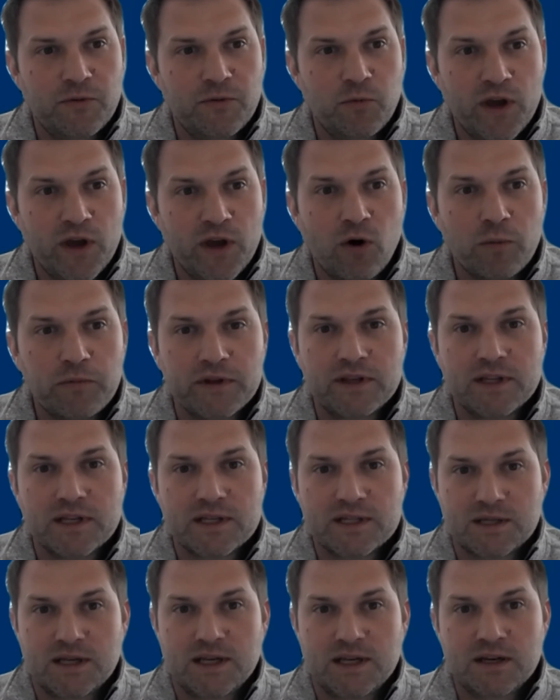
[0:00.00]
hope that
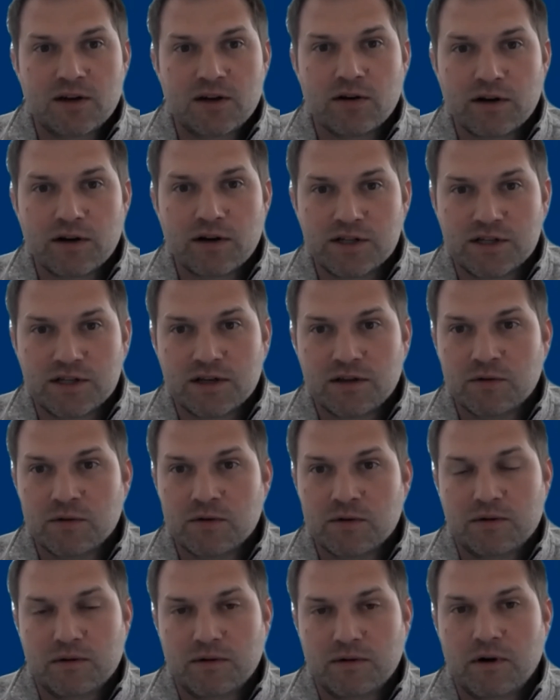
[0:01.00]
this encourages
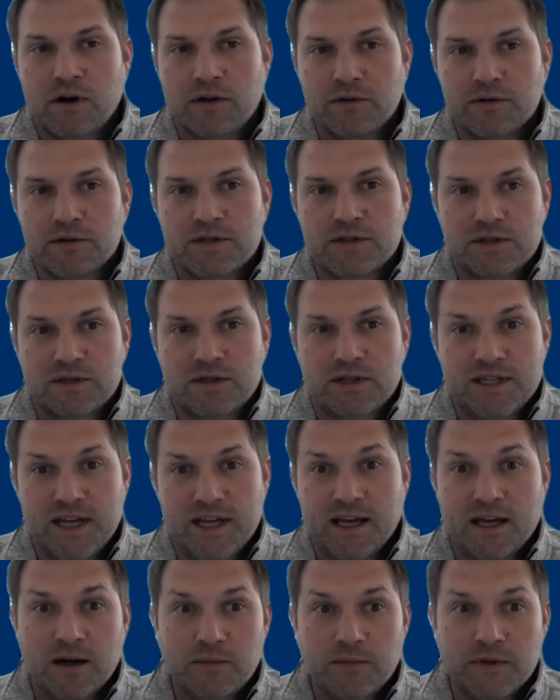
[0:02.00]
others to
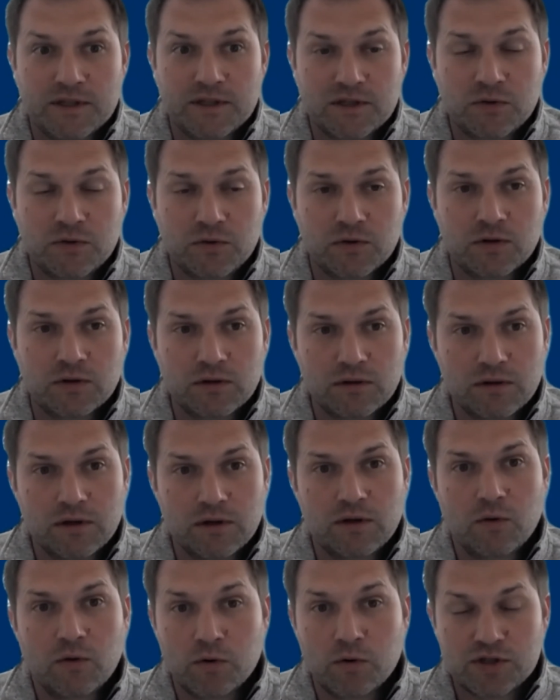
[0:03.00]
take up this tool
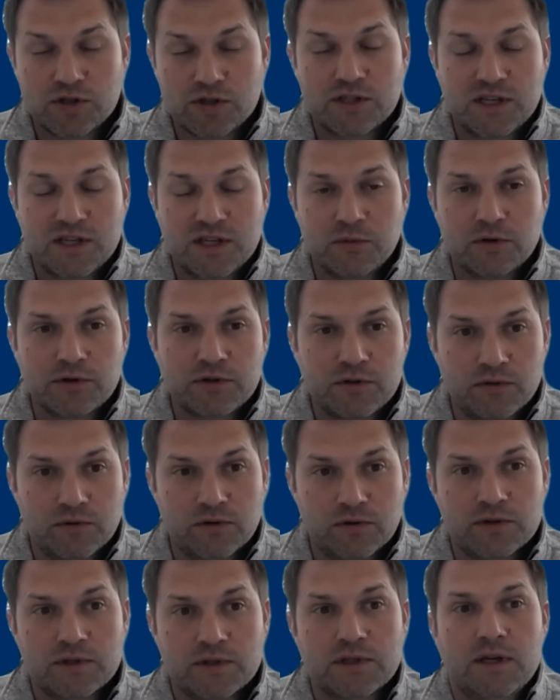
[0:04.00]
or similar
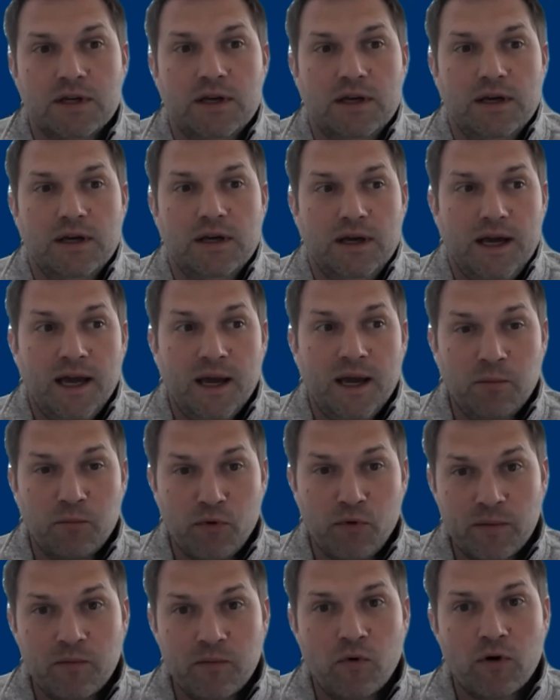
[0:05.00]
tools and
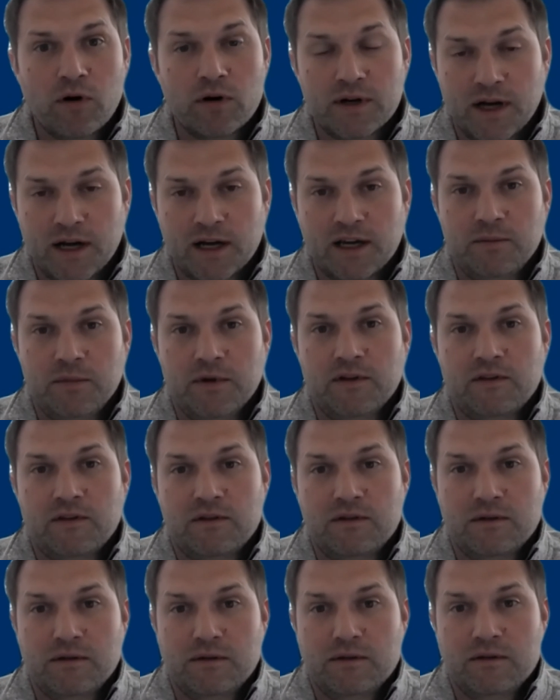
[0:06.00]
bring more documents
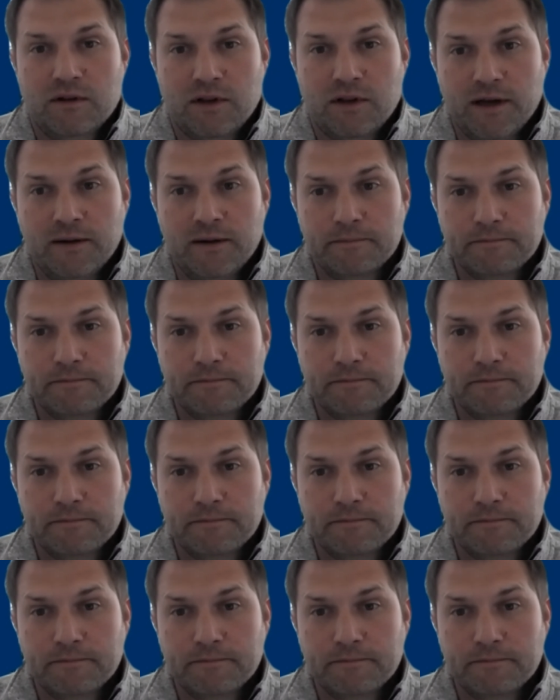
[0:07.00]
to light.